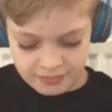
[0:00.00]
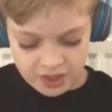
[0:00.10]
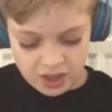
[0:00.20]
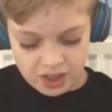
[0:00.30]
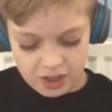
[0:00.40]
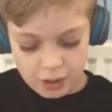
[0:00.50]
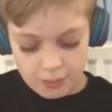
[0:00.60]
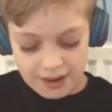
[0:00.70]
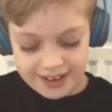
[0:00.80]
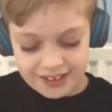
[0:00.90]
Oh
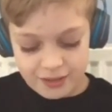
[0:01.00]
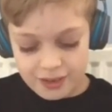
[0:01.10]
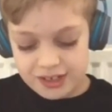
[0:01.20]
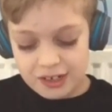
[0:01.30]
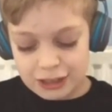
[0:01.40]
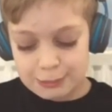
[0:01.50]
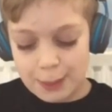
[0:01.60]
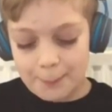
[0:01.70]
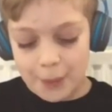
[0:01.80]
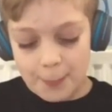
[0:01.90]
my god, look at
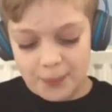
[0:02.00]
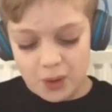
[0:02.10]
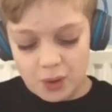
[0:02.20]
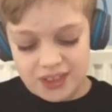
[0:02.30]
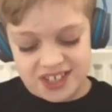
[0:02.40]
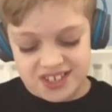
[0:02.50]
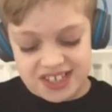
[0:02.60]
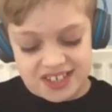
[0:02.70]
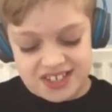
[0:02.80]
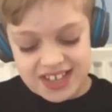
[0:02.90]
my bubble! This is
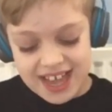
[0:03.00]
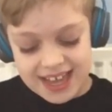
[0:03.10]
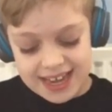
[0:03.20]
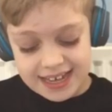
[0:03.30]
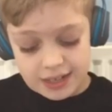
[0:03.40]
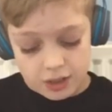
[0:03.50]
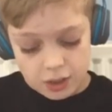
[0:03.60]
insane!